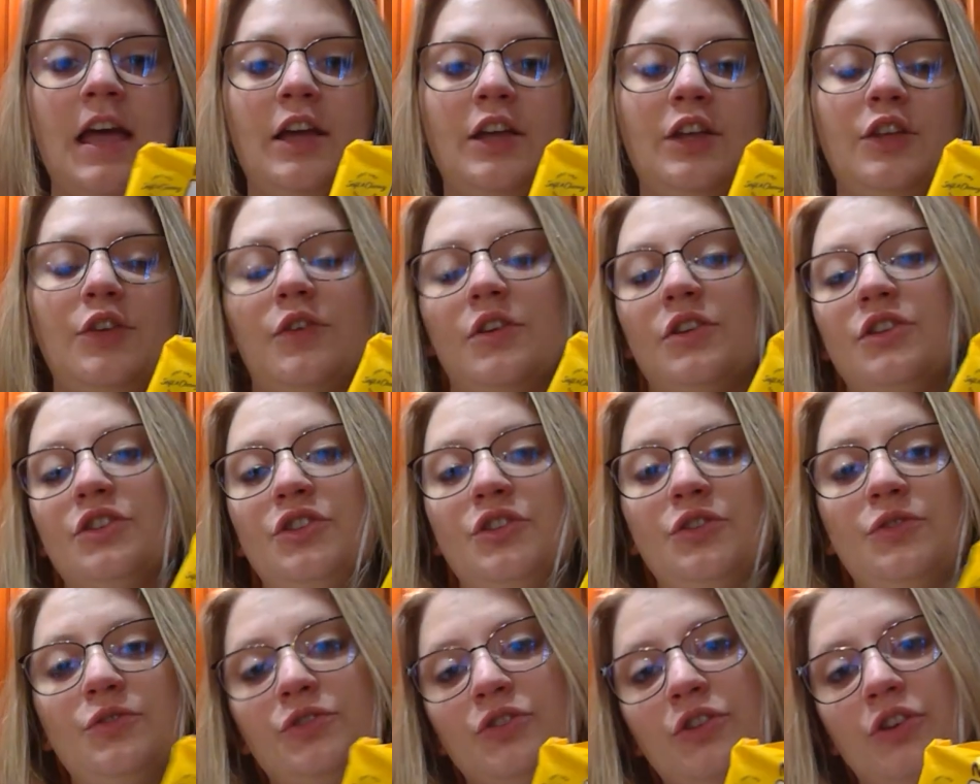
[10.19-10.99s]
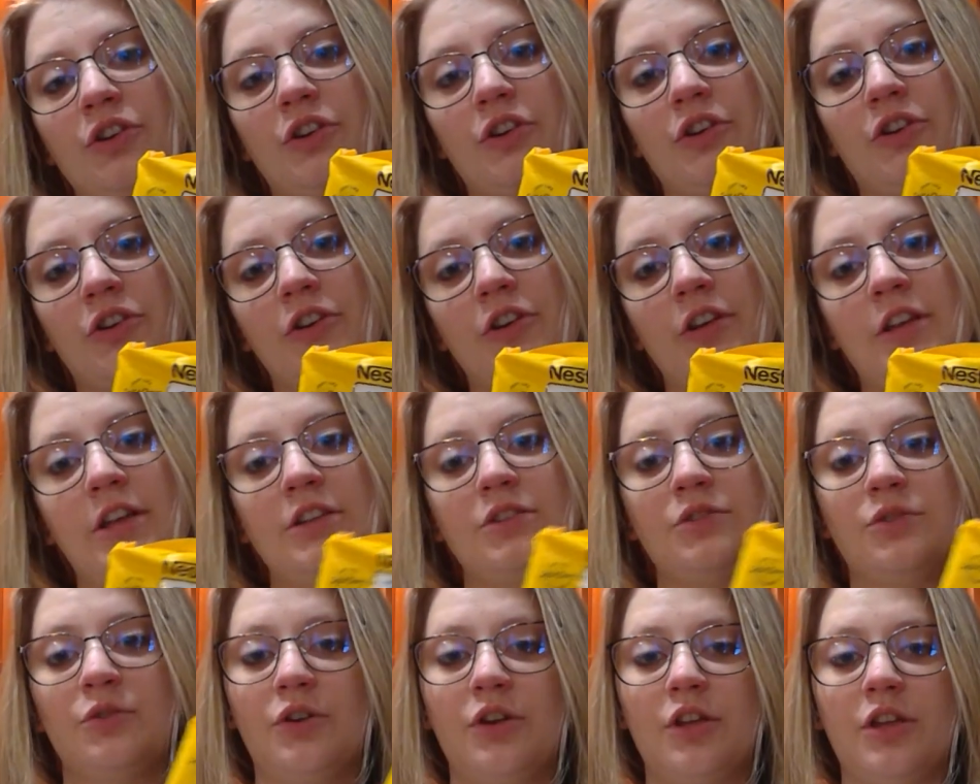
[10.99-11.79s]
You can choose sugar
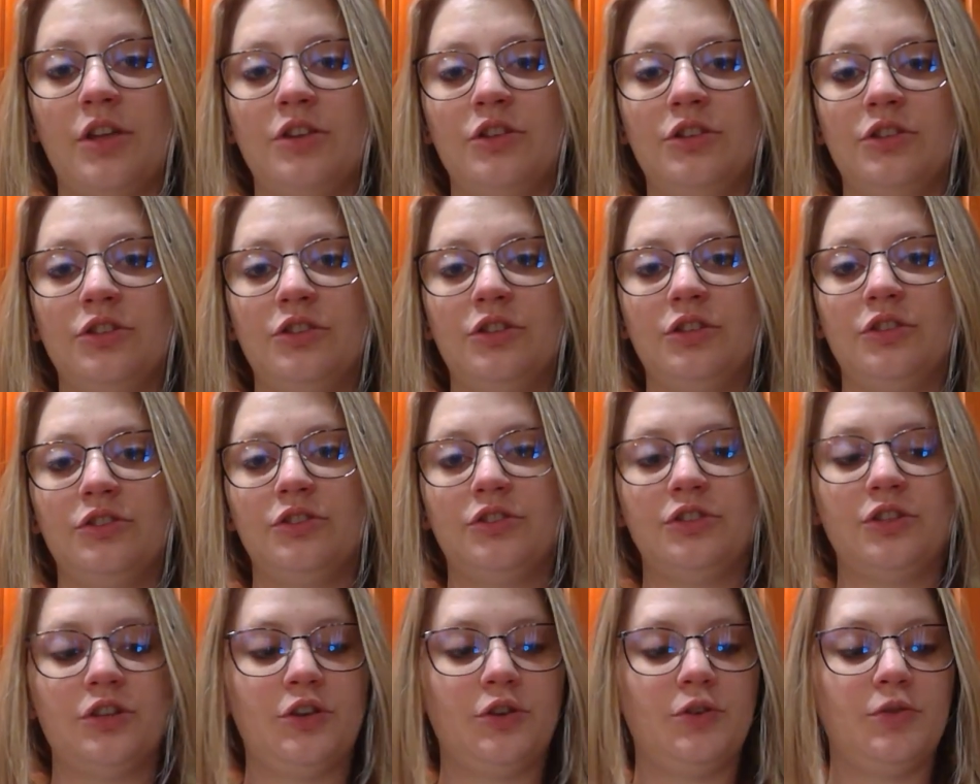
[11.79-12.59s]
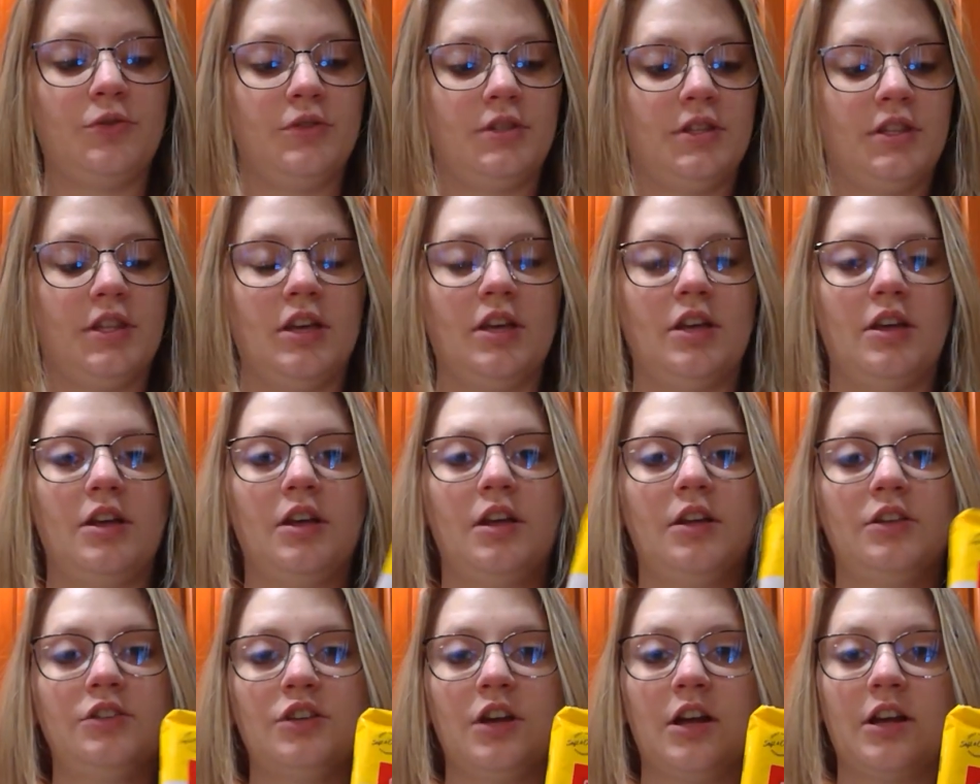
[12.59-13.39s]
cookies or you can choose
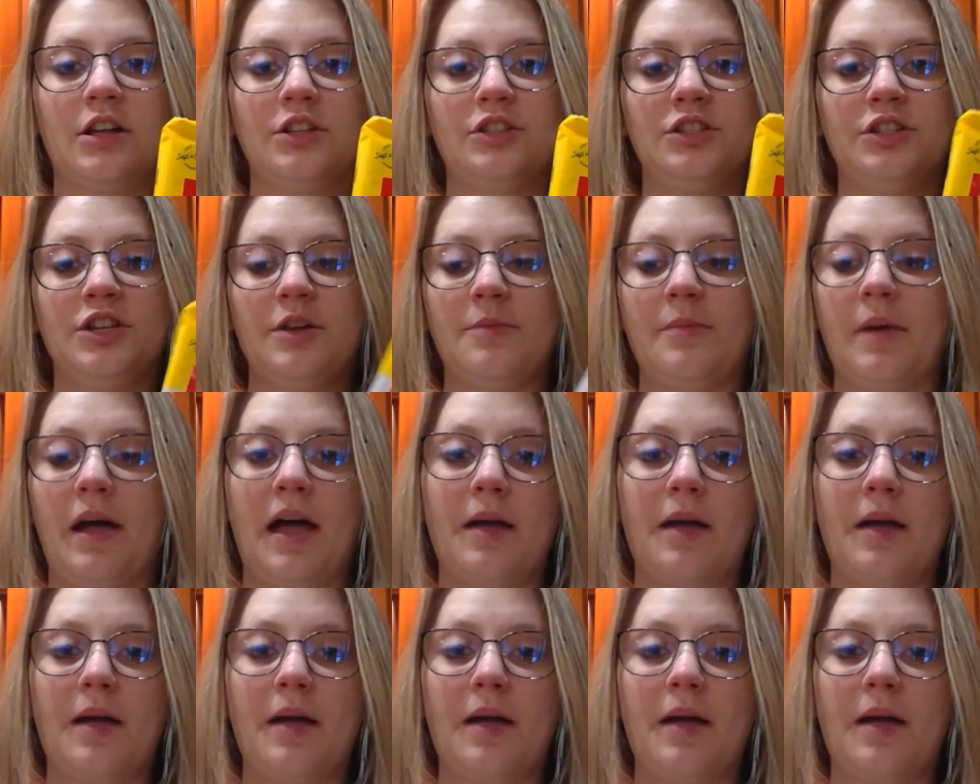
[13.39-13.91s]
the chocolate chip.